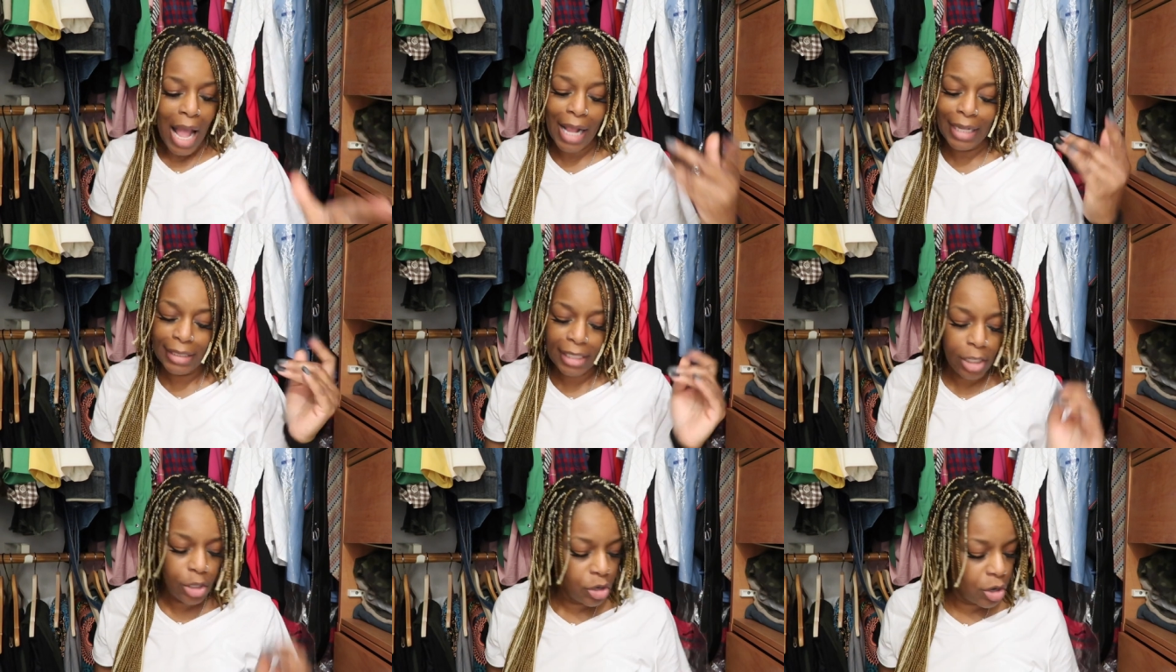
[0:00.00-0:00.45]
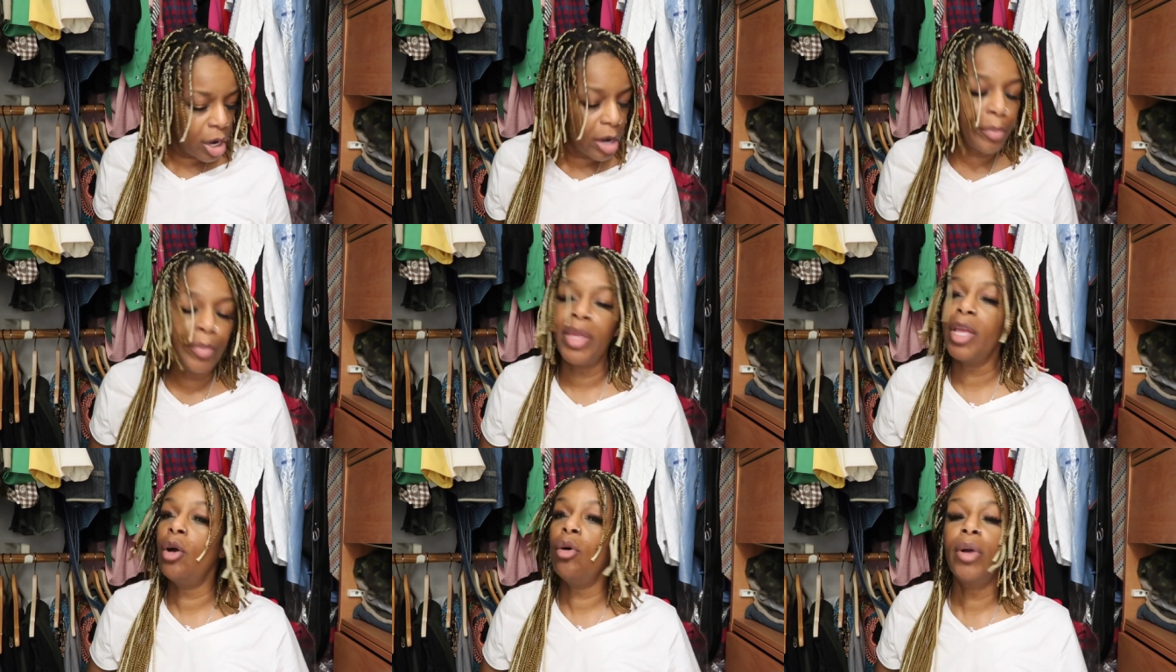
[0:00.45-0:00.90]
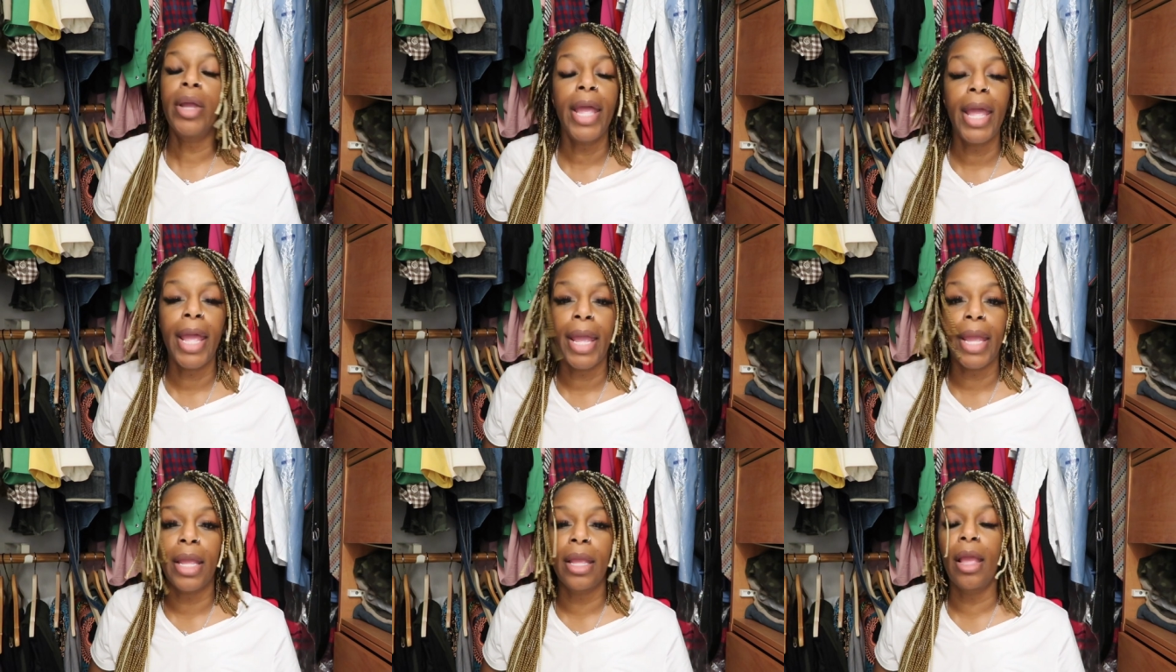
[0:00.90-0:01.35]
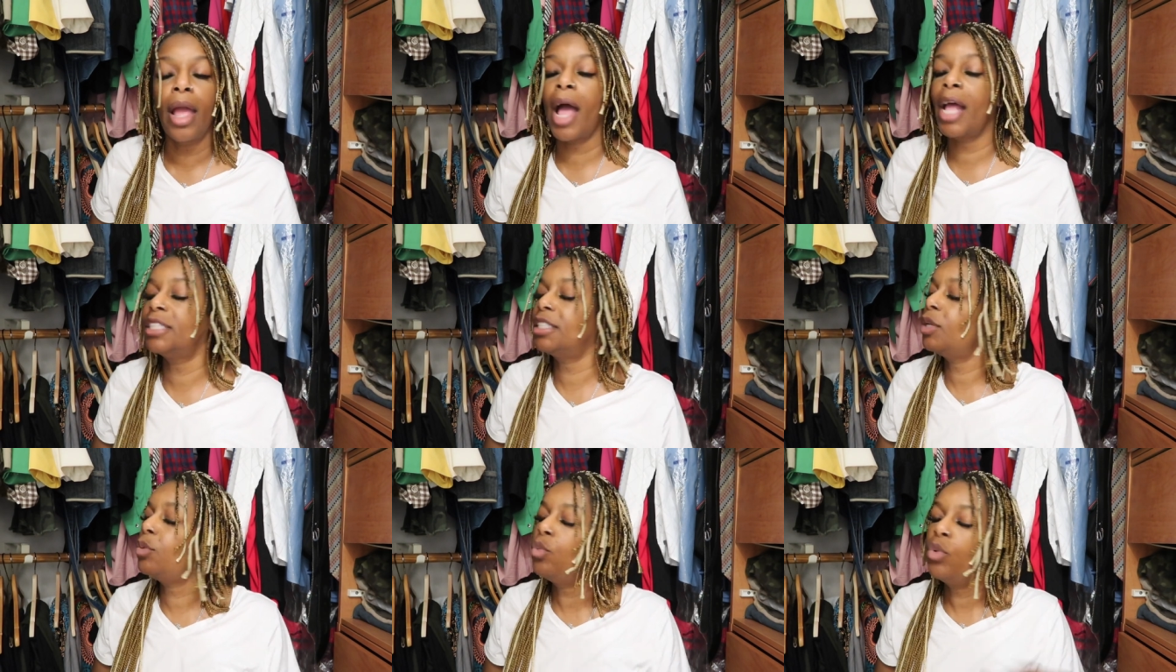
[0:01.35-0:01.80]
I said, you're going to be okay.
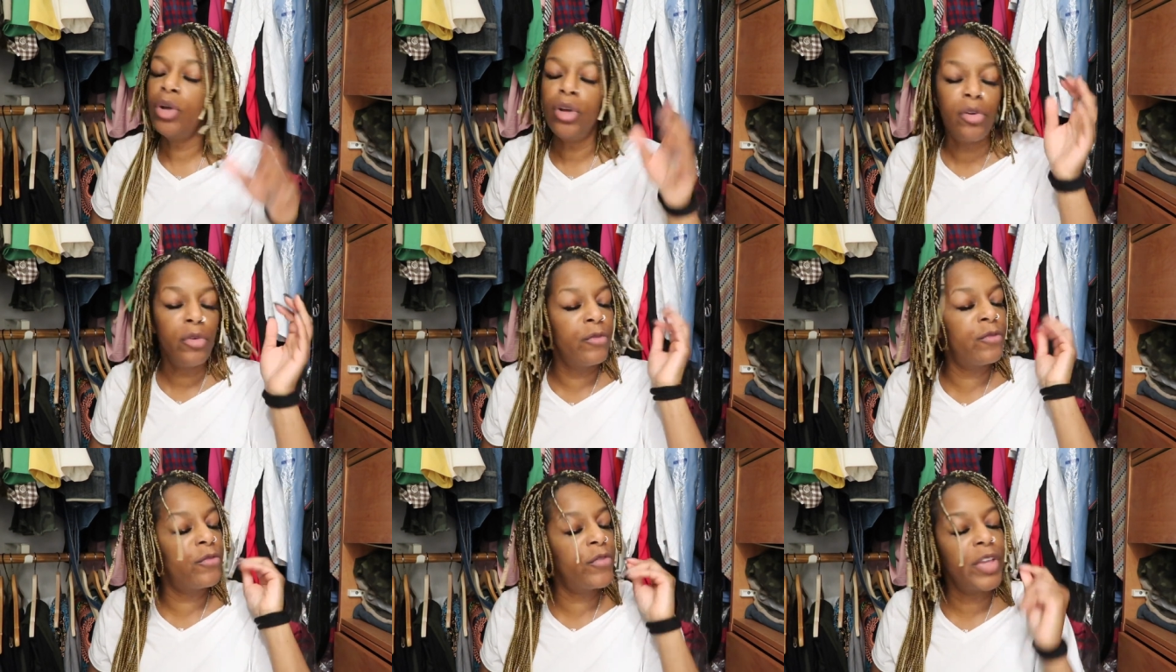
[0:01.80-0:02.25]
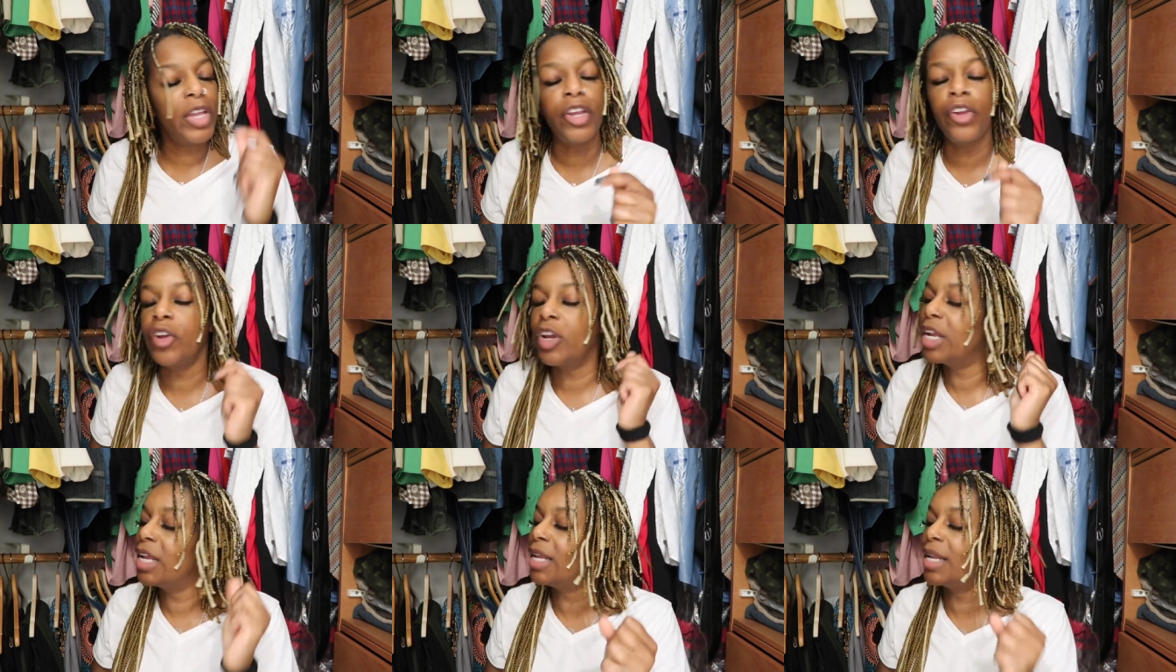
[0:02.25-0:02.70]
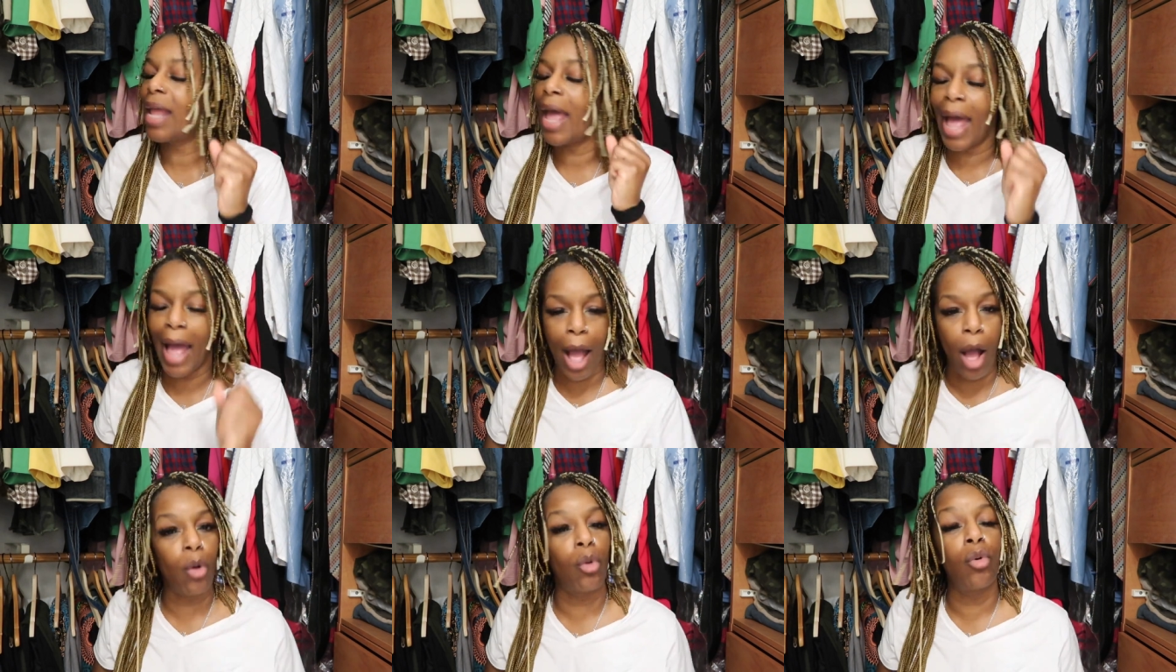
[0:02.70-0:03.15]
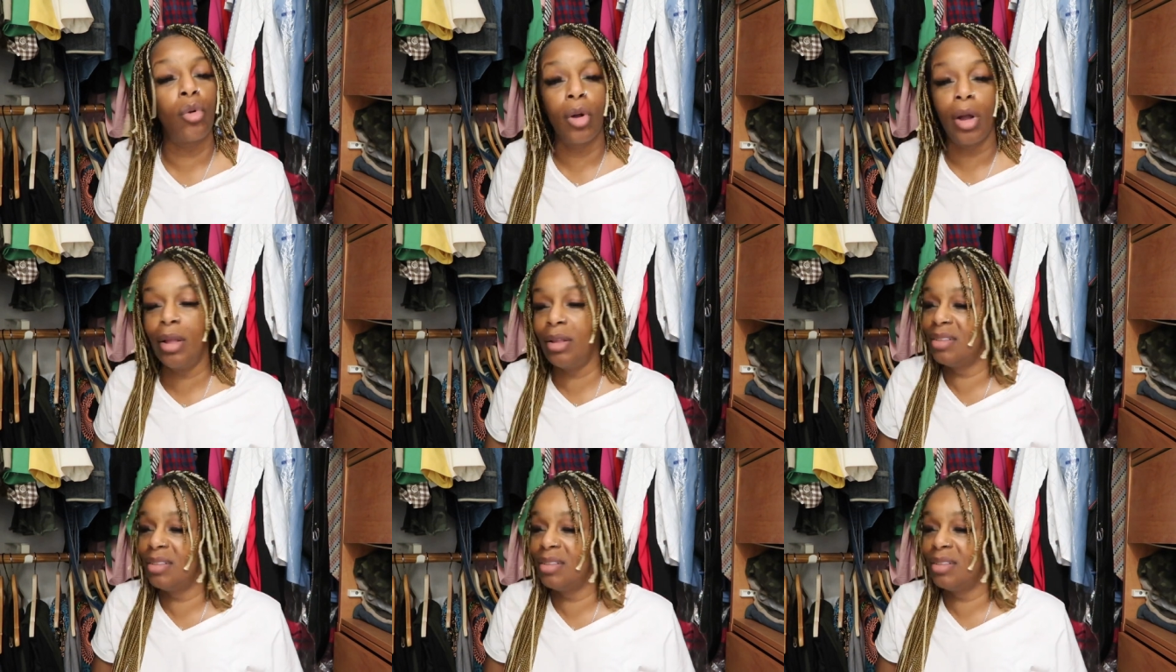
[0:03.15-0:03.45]
I said, we'll figure it out.